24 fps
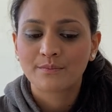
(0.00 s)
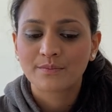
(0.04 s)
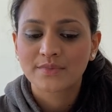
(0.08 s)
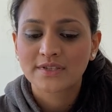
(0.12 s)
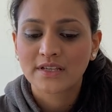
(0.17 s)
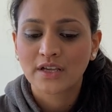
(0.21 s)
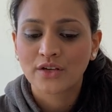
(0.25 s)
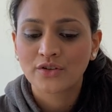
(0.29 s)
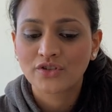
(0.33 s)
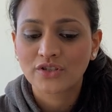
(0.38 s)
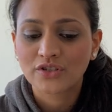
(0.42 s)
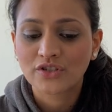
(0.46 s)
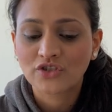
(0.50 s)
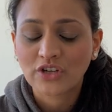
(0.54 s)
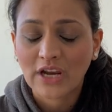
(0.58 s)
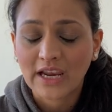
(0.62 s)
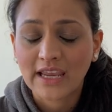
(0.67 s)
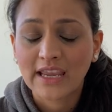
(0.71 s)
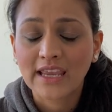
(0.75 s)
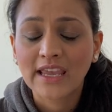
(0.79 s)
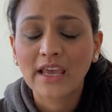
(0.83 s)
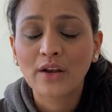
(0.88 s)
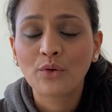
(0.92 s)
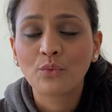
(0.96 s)
So just
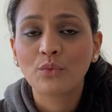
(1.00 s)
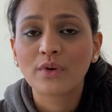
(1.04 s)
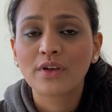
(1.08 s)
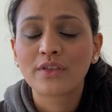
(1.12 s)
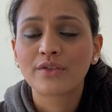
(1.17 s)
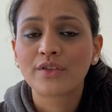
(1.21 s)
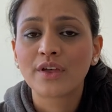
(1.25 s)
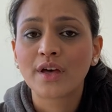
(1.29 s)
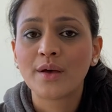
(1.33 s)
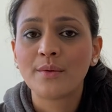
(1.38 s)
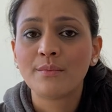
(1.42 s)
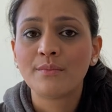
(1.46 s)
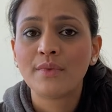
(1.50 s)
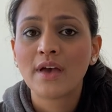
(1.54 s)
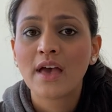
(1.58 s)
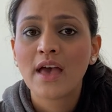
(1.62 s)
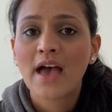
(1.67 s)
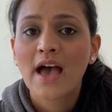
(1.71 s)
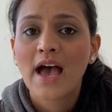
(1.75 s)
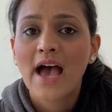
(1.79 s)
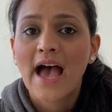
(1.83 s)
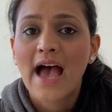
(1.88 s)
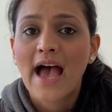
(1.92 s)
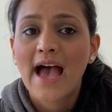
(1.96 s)
checking in with them
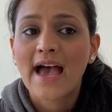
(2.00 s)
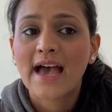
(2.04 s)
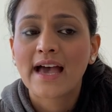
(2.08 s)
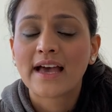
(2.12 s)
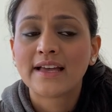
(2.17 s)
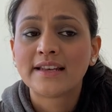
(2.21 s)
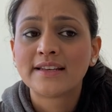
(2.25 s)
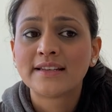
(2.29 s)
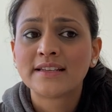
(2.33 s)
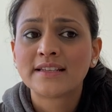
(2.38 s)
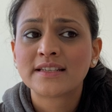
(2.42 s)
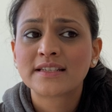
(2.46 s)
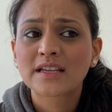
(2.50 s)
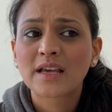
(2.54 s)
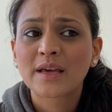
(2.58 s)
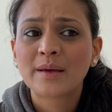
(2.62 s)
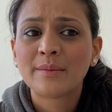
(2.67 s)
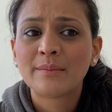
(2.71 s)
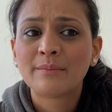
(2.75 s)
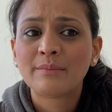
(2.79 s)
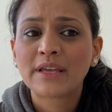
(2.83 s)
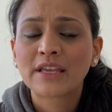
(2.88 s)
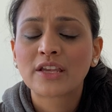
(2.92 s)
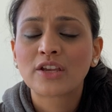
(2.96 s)
and
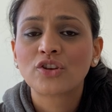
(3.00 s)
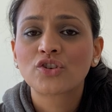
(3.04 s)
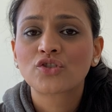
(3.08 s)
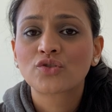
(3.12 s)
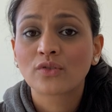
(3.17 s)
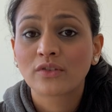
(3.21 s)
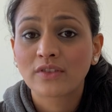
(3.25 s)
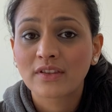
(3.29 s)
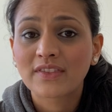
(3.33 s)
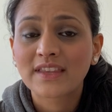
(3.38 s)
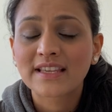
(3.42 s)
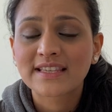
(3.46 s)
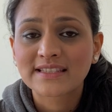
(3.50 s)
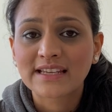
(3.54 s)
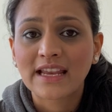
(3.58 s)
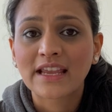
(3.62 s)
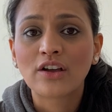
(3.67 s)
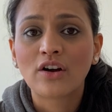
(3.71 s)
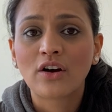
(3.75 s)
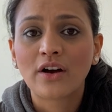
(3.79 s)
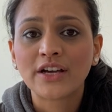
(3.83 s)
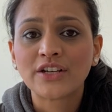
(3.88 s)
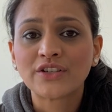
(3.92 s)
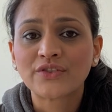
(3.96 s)
making sure that they're
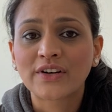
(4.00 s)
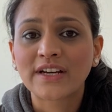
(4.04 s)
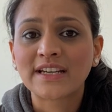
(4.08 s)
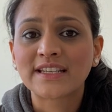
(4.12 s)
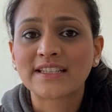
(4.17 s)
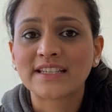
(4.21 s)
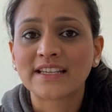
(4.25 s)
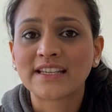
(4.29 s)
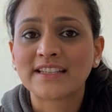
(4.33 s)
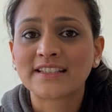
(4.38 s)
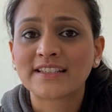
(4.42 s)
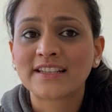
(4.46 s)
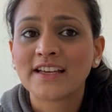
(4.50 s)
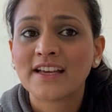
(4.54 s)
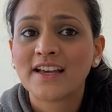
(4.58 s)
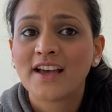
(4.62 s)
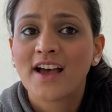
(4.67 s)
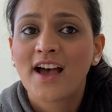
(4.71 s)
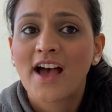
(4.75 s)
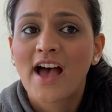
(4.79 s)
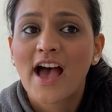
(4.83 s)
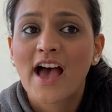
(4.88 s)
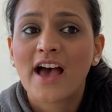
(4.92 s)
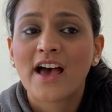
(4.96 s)
staying hydrated.
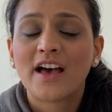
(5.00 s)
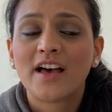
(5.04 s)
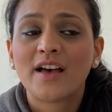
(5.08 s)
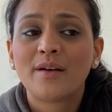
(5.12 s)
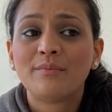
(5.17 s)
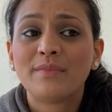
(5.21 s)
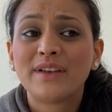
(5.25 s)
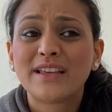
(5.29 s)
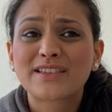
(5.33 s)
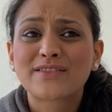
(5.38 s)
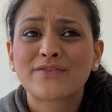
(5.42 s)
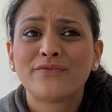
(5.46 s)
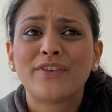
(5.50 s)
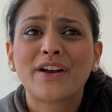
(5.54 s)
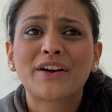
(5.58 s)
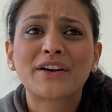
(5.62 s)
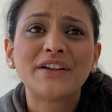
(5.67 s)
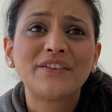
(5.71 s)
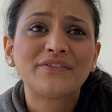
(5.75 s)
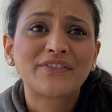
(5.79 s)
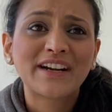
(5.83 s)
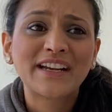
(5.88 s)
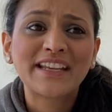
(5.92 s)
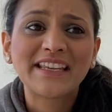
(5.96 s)
It's
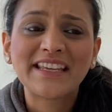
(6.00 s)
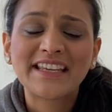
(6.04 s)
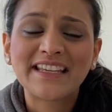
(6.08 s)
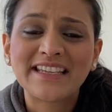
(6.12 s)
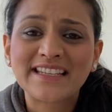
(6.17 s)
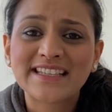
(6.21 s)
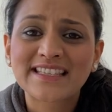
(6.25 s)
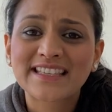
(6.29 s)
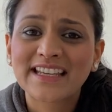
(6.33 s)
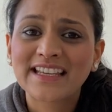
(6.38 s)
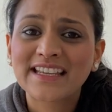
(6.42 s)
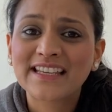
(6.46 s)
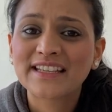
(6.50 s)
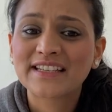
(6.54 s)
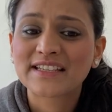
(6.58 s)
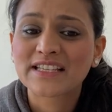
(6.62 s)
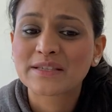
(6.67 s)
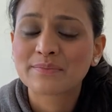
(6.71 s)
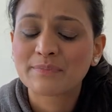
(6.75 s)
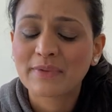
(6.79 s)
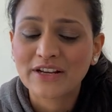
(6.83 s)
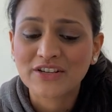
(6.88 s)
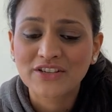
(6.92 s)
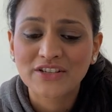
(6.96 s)
very, very easy,
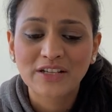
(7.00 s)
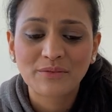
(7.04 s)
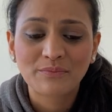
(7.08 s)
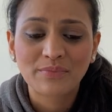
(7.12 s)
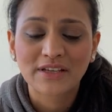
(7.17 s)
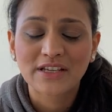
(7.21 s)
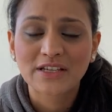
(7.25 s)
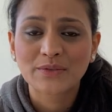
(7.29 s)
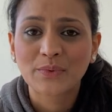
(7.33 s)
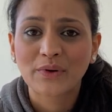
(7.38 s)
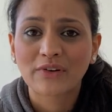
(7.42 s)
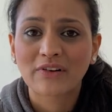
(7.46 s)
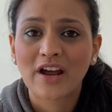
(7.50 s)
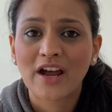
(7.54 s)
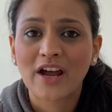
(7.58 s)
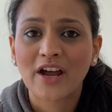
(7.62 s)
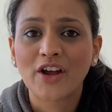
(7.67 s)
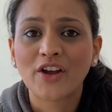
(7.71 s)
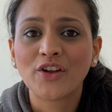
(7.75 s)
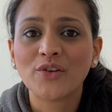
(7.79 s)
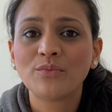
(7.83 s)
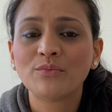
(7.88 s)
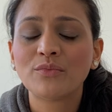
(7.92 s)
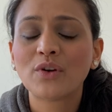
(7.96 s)
especially because we're at
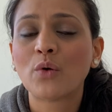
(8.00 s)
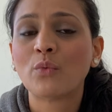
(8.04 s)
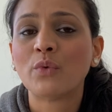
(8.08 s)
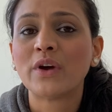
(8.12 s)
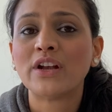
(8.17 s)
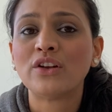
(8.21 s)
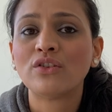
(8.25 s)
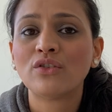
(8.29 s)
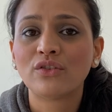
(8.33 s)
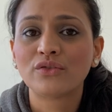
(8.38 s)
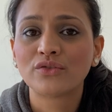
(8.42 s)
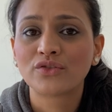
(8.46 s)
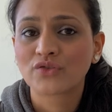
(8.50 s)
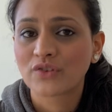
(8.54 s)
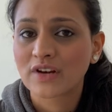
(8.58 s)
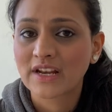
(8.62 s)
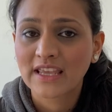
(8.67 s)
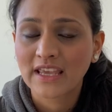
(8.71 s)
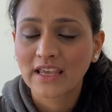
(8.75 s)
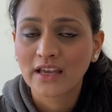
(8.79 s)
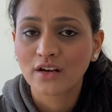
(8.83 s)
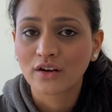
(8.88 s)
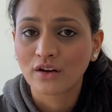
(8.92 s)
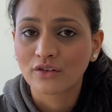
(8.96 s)
home, we're not
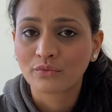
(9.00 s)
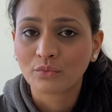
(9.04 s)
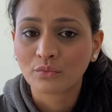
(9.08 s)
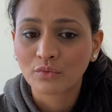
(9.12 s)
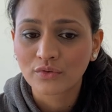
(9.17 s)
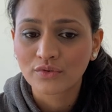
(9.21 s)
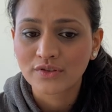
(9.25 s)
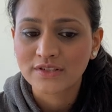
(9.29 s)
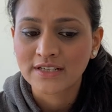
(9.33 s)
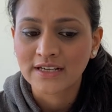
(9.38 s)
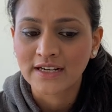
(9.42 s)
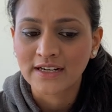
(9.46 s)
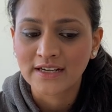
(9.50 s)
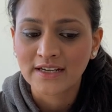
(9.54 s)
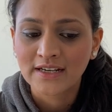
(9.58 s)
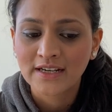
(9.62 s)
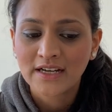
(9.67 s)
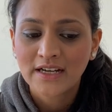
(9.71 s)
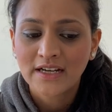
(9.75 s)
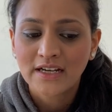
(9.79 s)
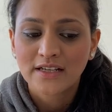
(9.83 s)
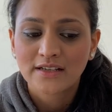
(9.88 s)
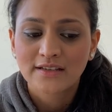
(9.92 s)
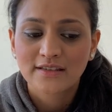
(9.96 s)
drinking enough water.
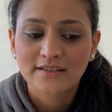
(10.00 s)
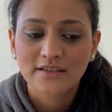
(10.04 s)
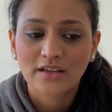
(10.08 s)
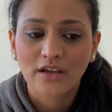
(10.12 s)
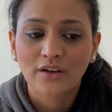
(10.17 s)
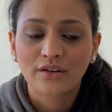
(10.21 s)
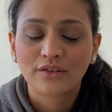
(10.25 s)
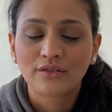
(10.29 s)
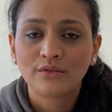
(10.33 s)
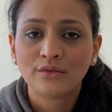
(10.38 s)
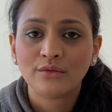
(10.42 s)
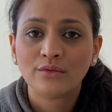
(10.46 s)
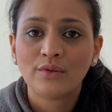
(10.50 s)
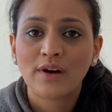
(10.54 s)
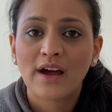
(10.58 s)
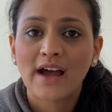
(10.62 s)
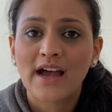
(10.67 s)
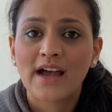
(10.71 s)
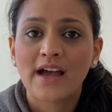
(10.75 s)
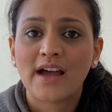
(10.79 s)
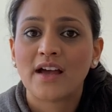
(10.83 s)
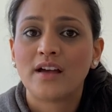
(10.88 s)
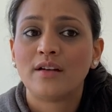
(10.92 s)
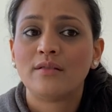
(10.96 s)
So
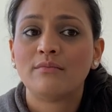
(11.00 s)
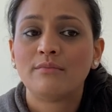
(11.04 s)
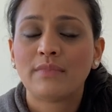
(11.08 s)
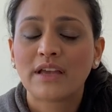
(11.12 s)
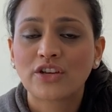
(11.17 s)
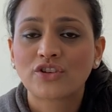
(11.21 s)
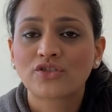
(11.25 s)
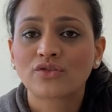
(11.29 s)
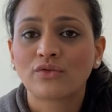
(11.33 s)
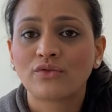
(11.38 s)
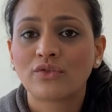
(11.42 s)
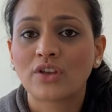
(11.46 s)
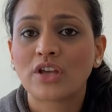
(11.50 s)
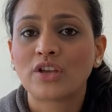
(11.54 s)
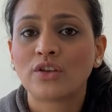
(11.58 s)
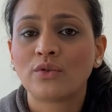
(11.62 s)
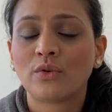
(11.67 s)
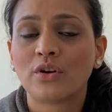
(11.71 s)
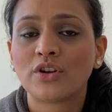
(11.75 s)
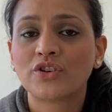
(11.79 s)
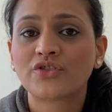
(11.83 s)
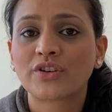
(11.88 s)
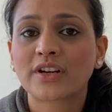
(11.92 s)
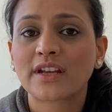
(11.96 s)
make sure that
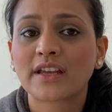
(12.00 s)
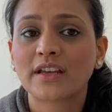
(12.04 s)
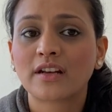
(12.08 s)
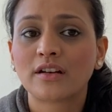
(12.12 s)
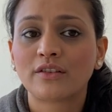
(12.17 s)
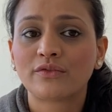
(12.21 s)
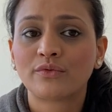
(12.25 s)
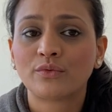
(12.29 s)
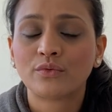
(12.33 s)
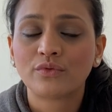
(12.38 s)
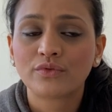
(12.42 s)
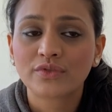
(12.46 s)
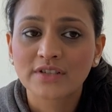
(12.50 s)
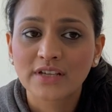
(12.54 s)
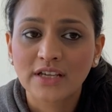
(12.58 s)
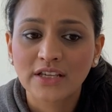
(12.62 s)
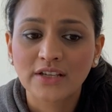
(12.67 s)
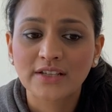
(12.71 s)
you are drinking enough water.